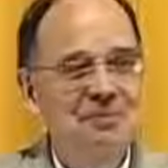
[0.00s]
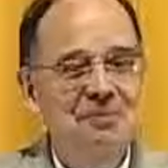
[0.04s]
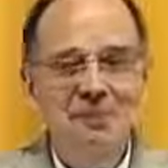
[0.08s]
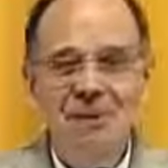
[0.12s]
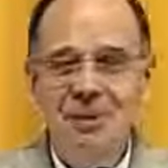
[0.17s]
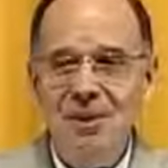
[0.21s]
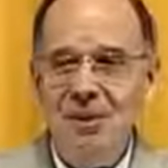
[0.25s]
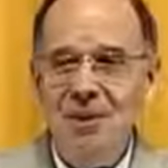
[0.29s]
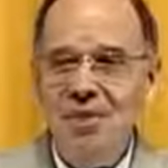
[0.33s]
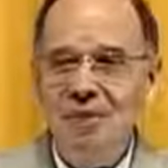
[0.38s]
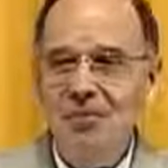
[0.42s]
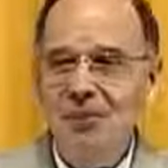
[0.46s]

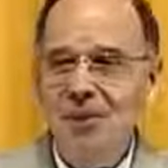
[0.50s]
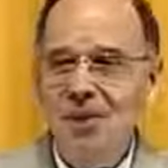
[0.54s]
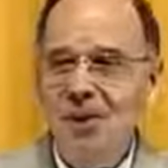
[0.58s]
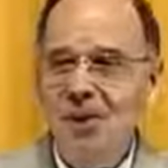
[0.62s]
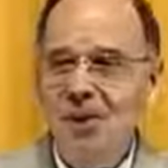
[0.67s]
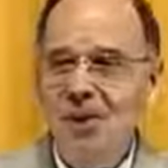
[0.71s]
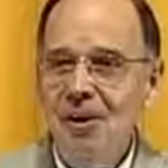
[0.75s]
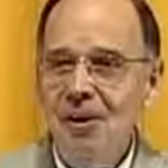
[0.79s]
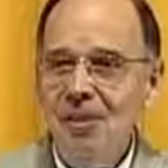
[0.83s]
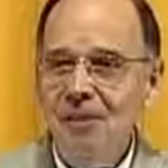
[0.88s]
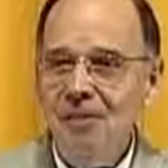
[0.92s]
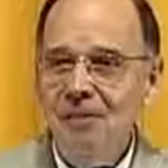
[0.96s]
But
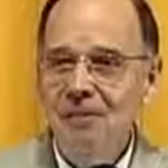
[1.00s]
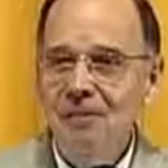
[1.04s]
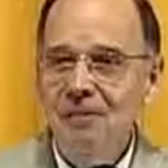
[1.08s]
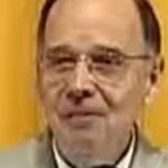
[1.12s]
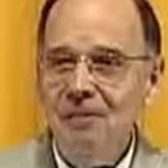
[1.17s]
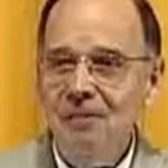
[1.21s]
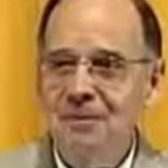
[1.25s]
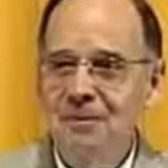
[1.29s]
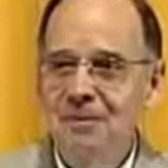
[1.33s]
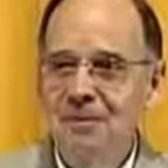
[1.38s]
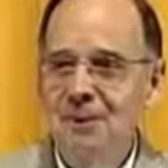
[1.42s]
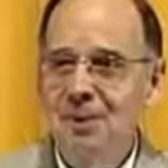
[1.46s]
overall,
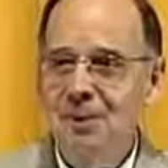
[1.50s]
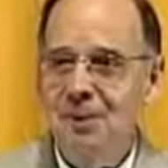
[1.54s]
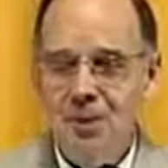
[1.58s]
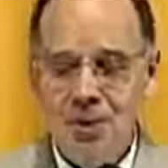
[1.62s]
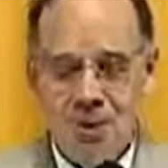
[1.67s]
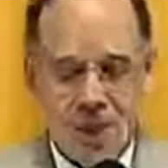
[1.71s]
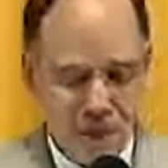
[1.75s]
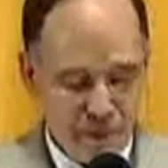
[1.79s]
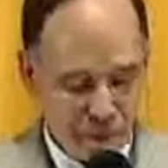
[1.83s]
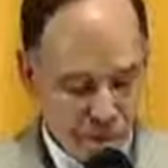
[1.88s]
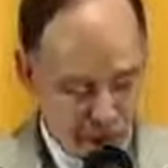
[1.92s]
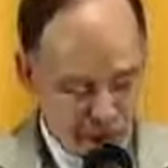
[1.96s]
there's
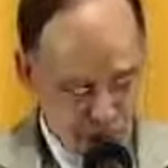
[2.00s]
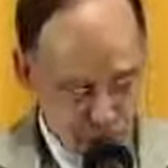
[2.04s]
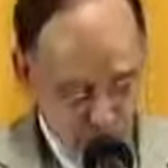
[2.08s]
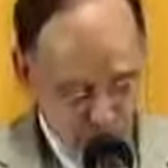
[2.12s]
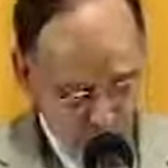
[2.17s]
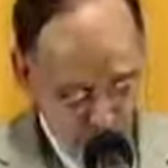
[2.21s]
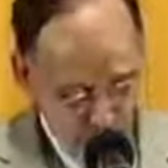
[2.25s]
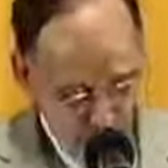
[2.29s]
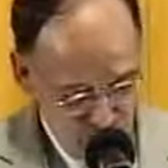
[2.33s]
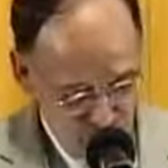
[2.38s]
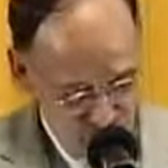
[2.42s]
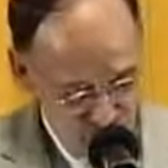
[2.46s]
something
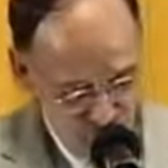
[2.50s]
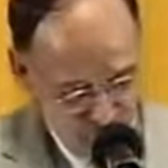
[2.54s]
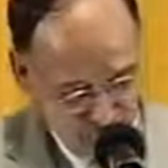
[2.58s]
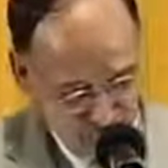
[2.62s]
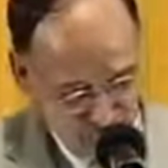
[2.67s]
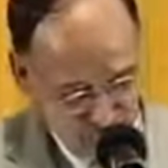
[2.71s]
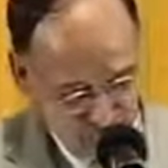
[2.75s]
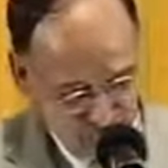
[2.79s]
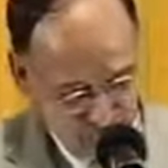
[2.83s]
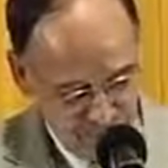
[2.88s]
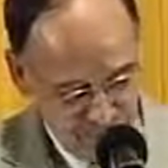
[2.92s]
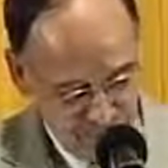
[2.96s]
special.
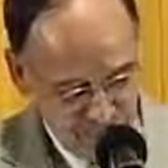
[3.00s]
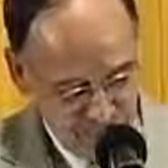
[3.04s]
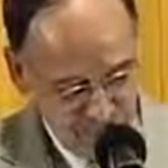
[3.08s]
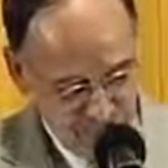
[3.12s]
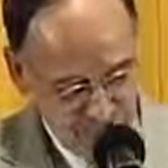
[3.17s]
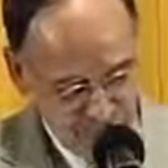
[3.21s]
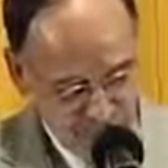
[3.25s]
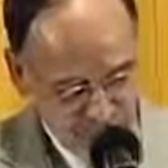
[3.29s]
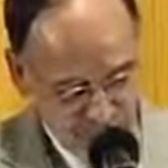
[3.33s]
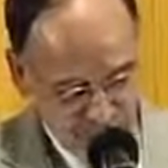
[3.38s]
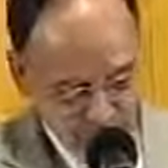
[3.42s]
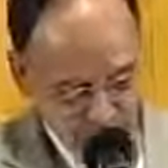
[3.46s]

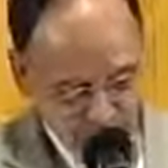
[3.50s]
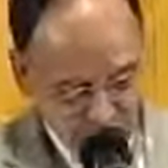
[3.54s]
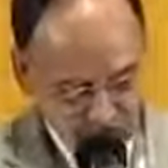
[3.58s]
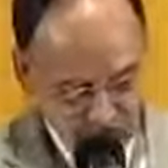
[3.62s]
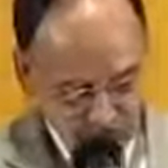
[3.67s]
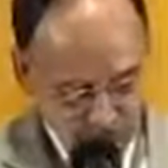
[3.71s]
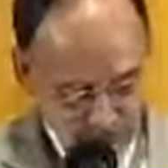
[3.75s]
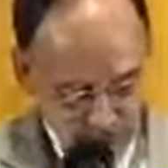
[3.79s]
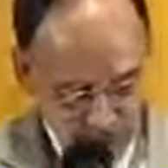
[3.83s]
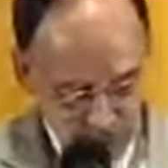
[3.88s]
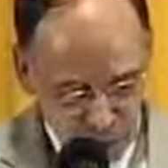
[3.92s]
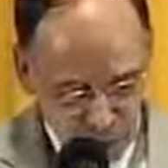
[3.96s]

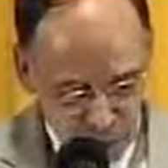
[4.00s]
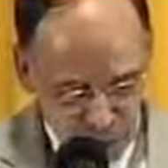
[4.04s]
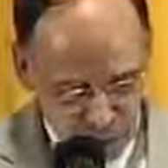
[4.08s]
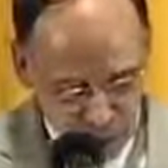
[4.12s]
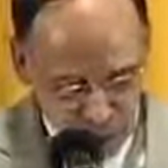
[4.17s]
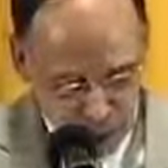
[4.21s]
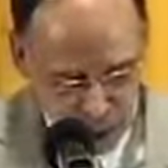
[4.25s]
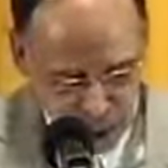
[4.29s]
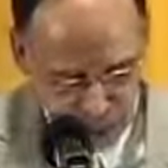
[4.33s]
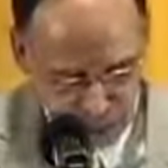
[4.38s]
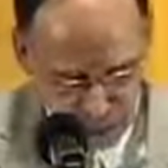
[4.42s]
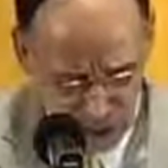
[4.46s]
But
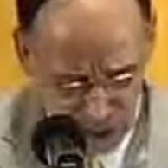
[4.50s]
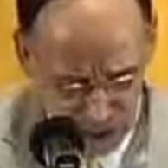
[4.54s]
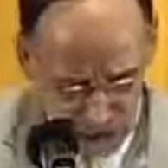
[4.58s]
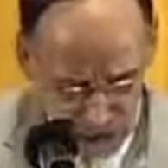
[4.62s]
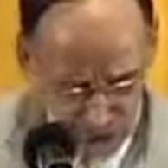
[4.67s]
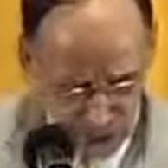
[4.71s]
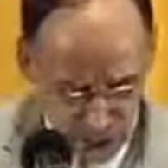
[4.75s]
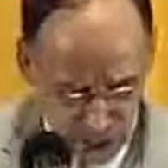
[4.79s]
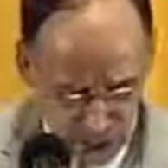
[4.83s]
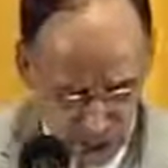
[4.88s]
God made it